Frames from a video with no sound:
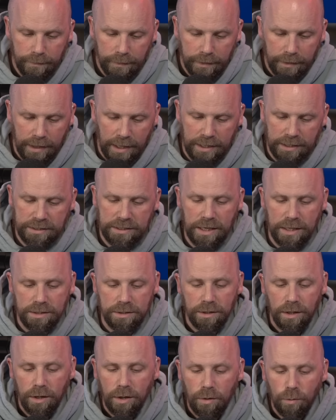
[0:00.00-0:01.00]
Then it
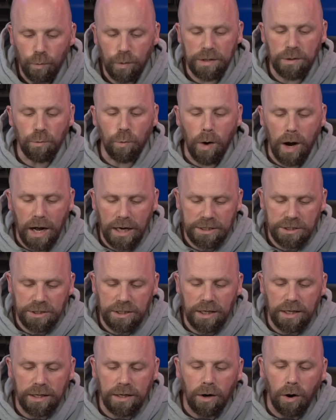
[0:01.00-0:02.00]
says, we watched
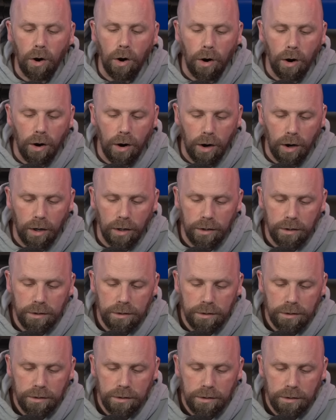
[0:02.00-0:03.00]
in awe,
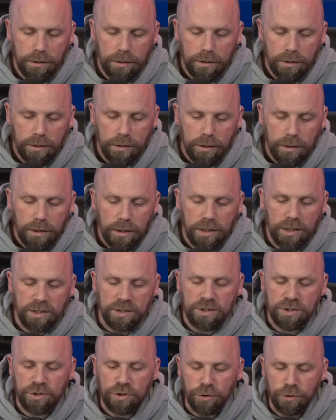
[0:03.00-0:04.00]

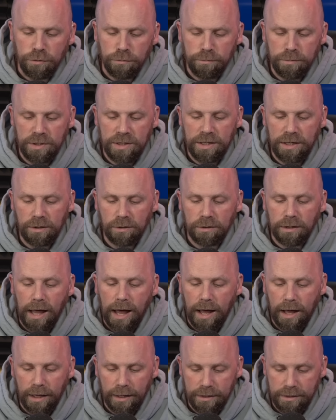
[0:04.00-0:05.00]
consumed their
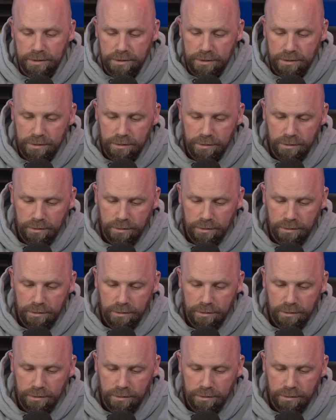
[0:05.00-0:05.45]
lies.